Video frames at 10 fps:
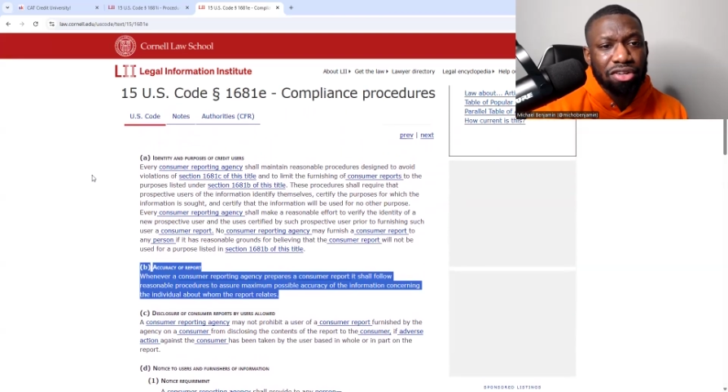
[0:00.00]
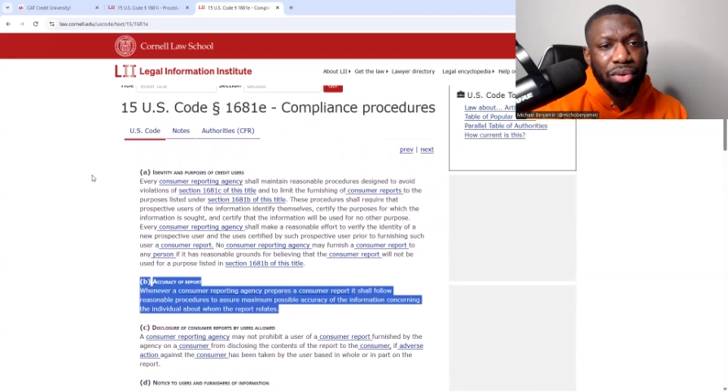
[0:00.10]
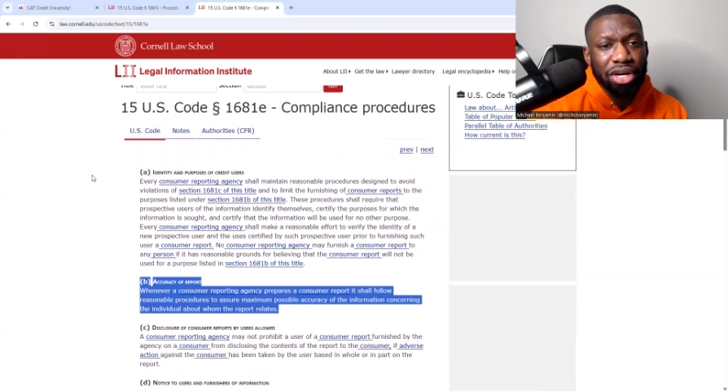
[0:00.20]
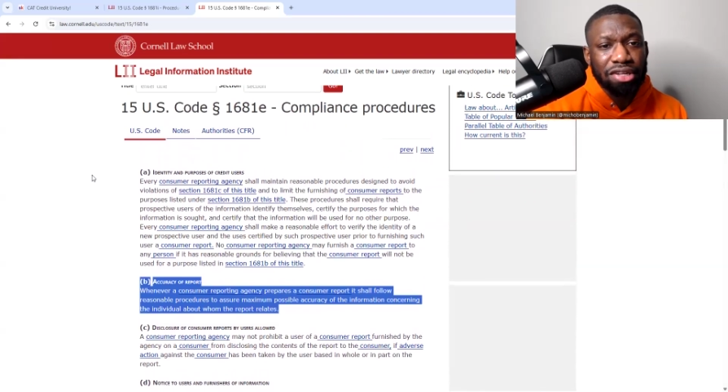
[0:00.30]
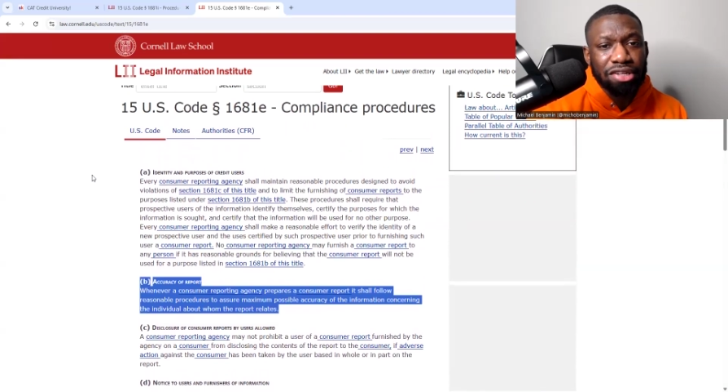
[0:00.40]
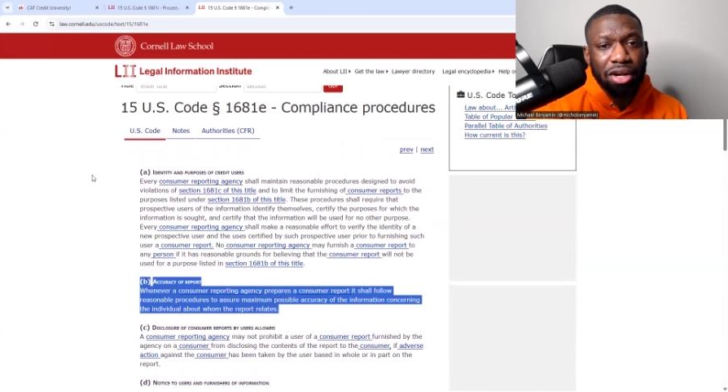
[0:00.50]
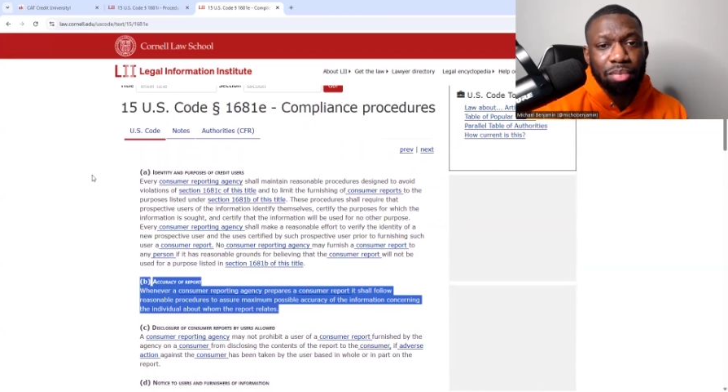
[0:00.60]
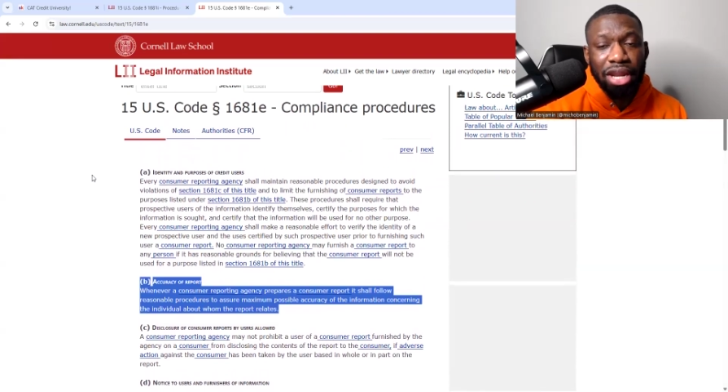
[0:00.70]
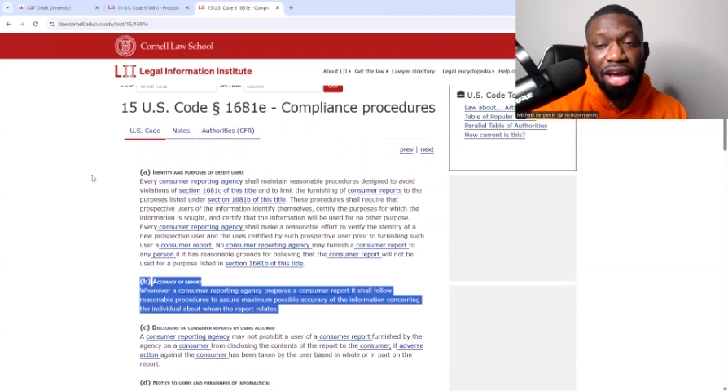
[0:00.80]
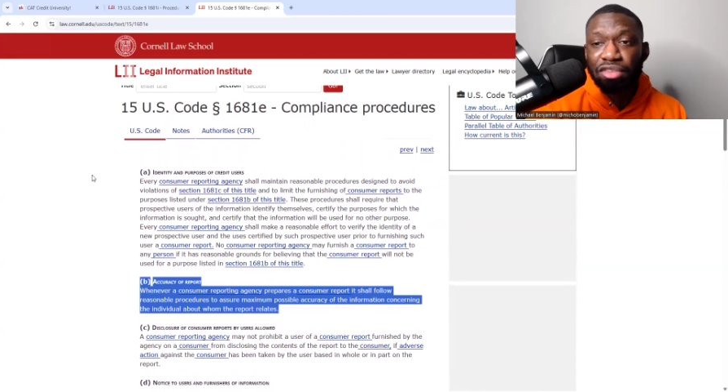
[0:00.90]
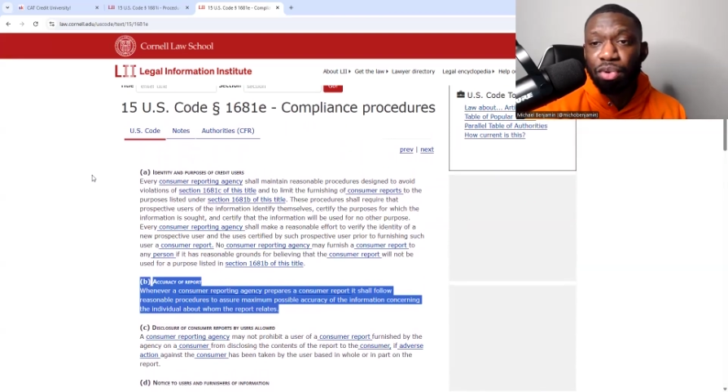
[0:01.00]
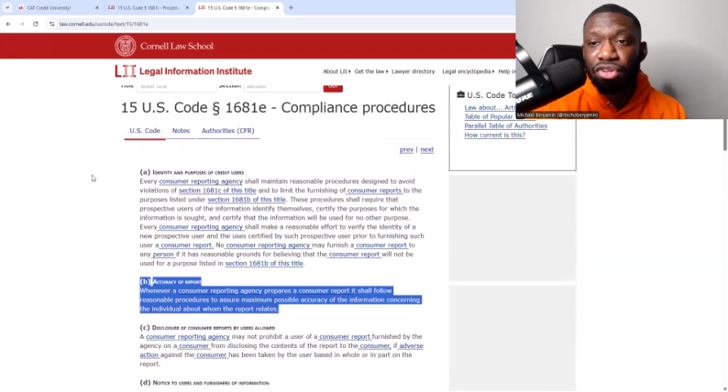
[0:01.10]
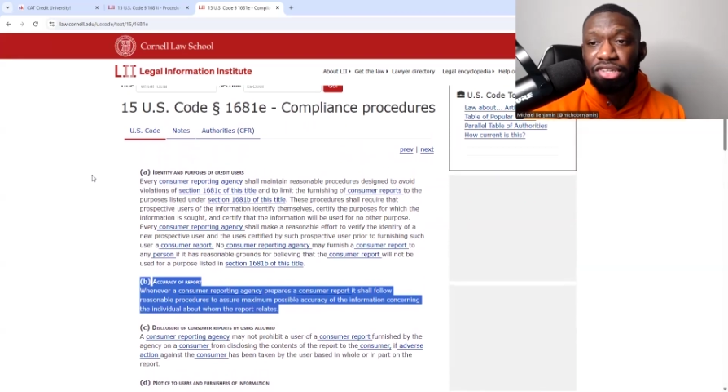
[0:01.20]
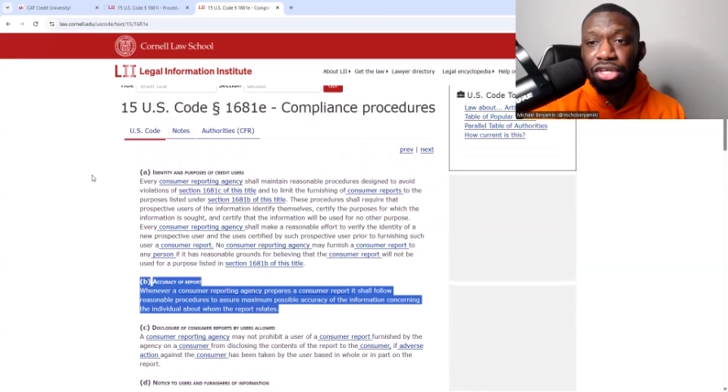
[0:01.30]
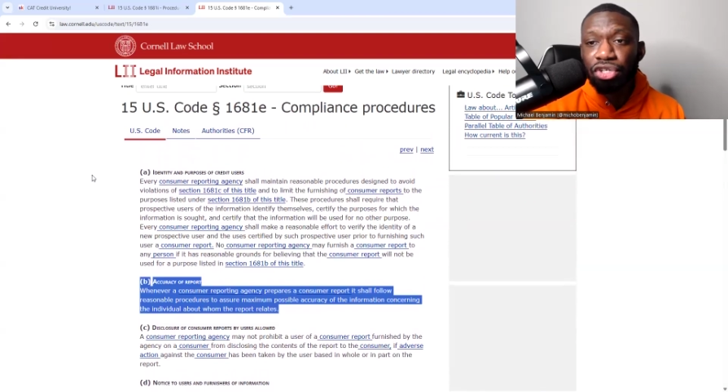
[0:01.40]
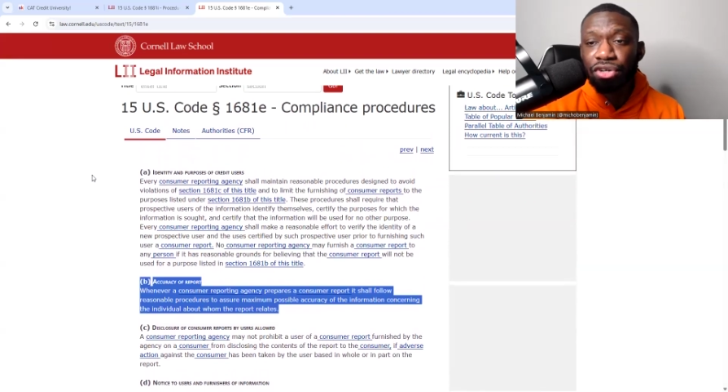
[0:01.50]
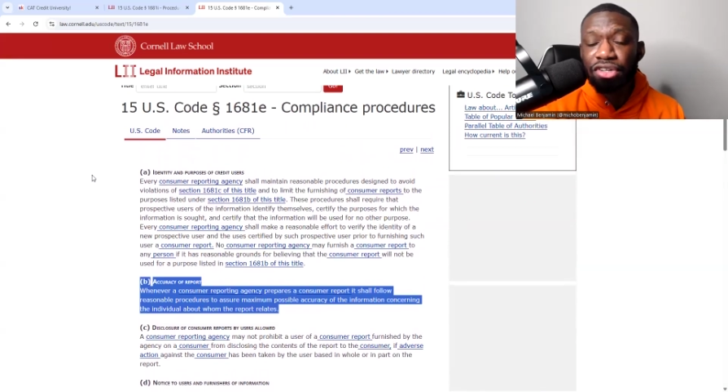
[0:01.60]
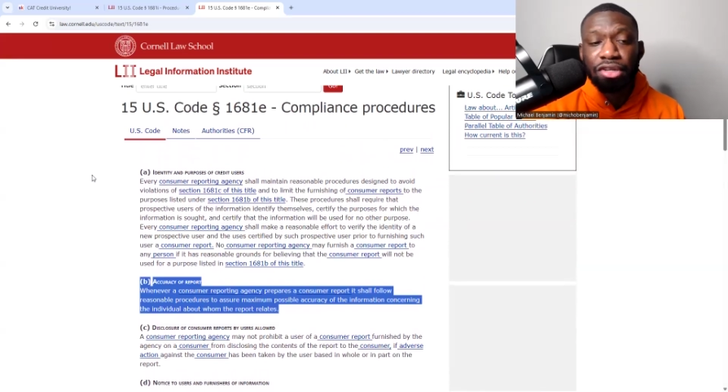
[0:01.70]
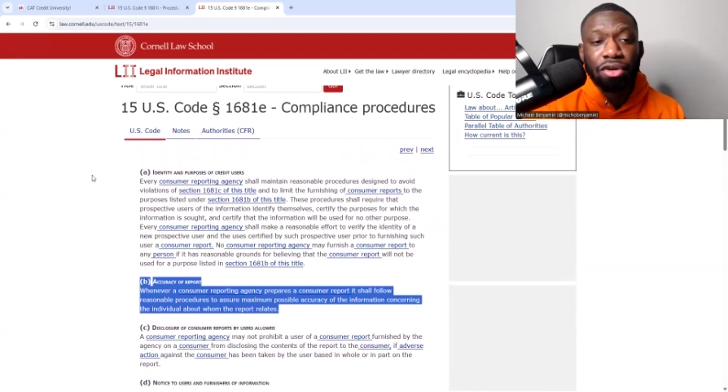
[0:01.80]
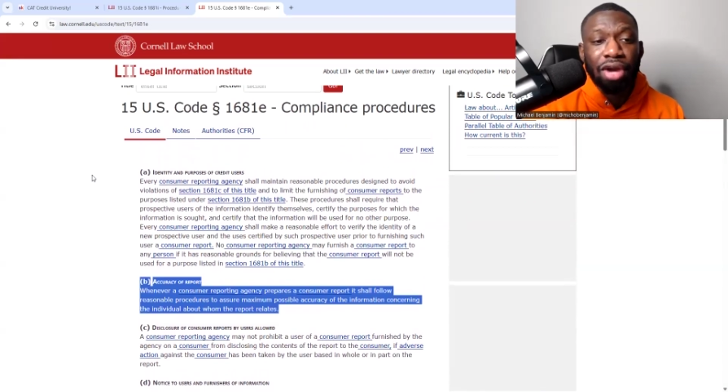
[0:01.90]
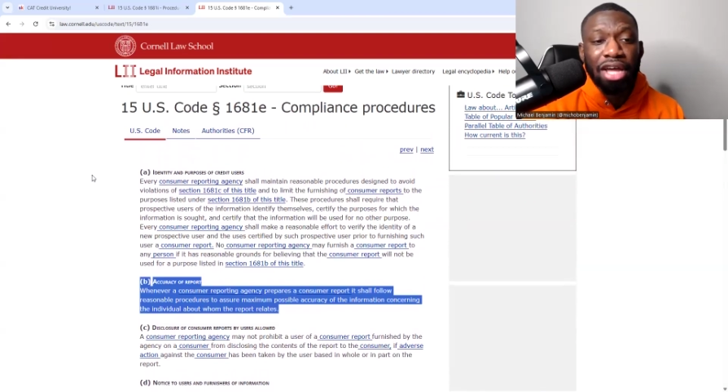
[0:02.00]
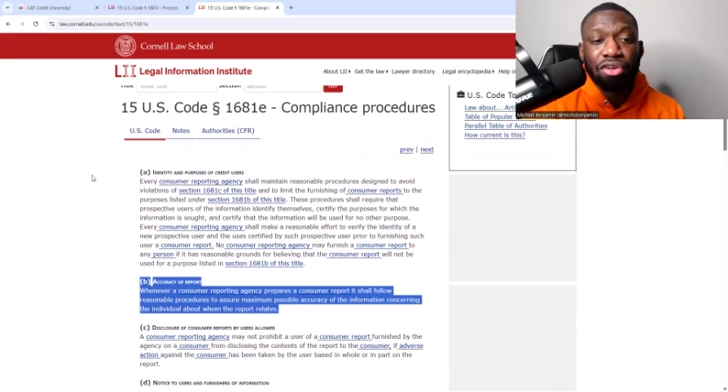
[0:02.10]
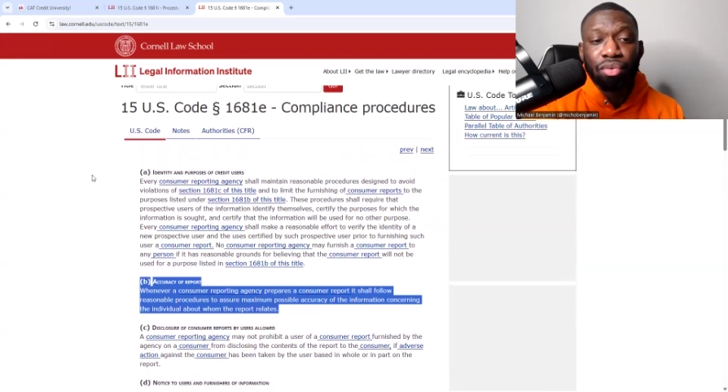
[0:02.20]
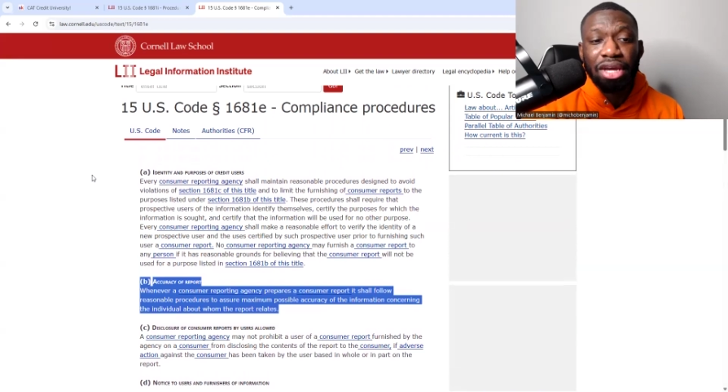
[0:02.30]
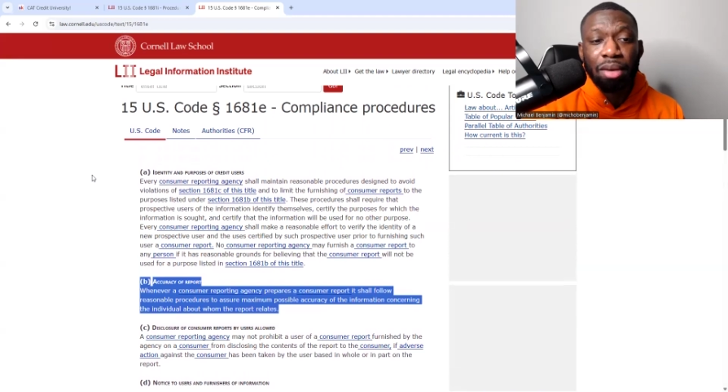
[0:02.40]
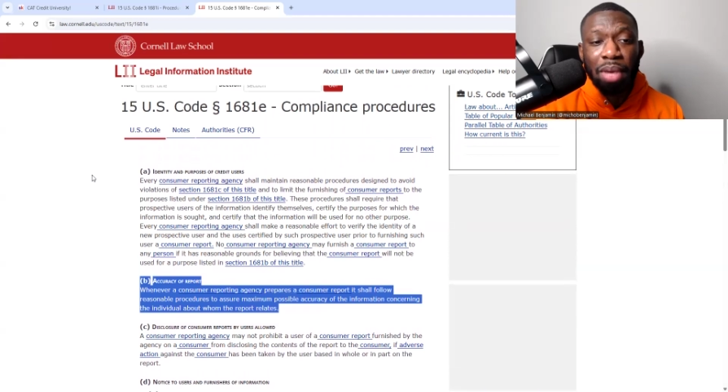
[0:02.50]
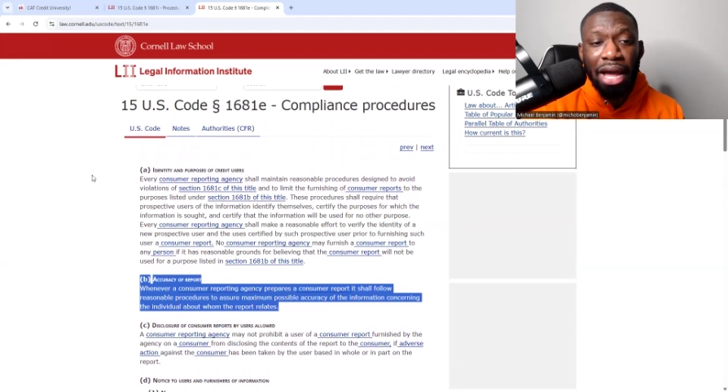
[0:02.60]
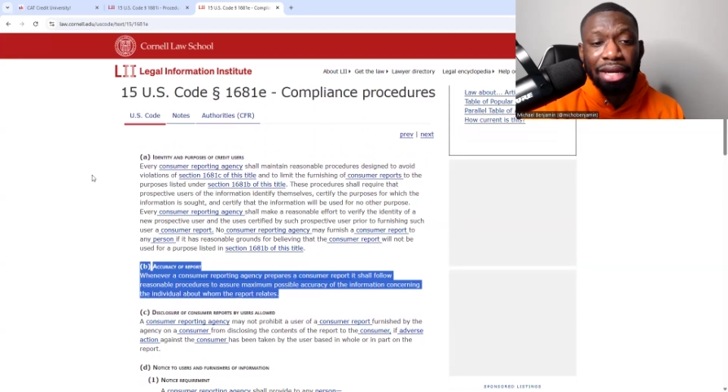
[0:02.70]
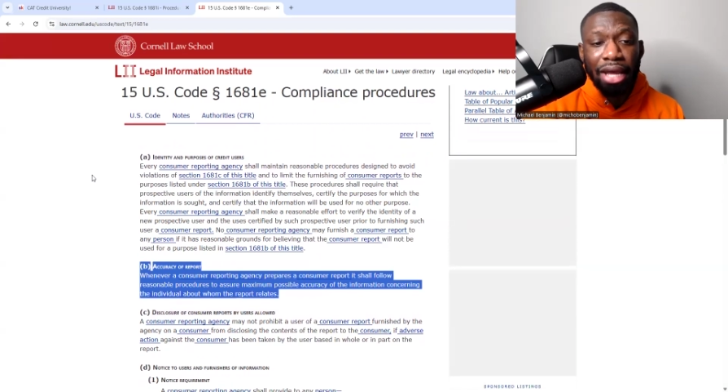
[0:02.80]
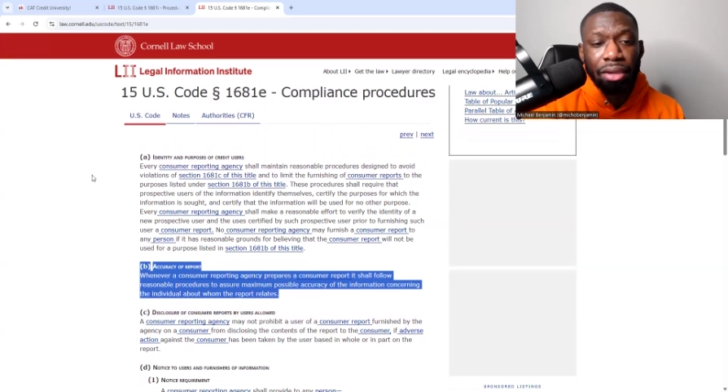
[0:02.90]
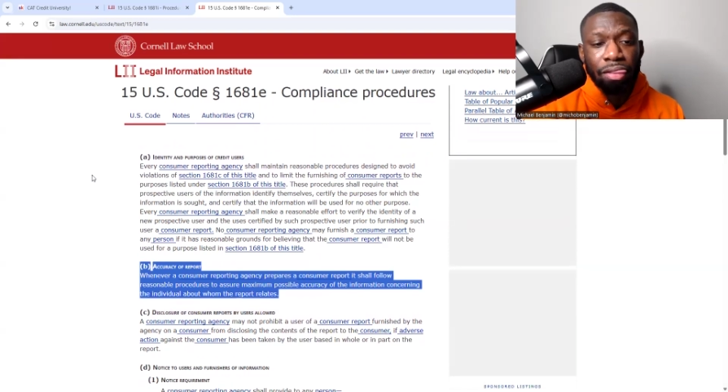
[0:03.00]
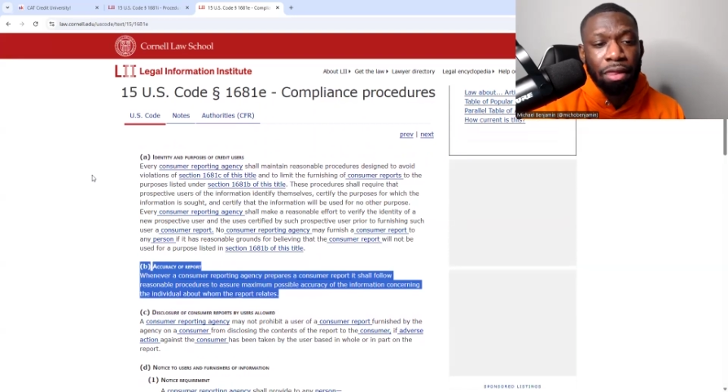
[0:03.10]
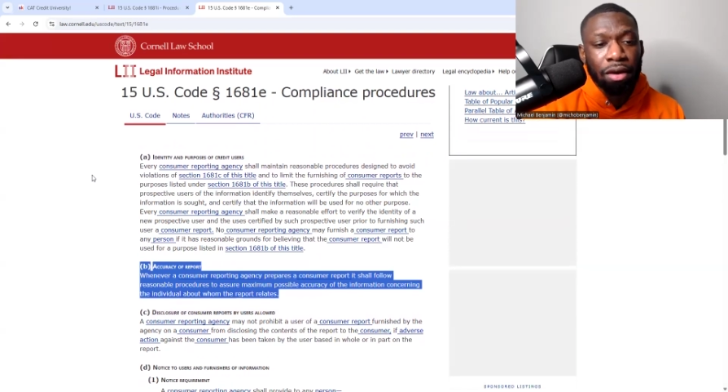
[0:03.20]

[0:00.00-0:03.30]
So what is this? Compliance procedures, right? So we combine that.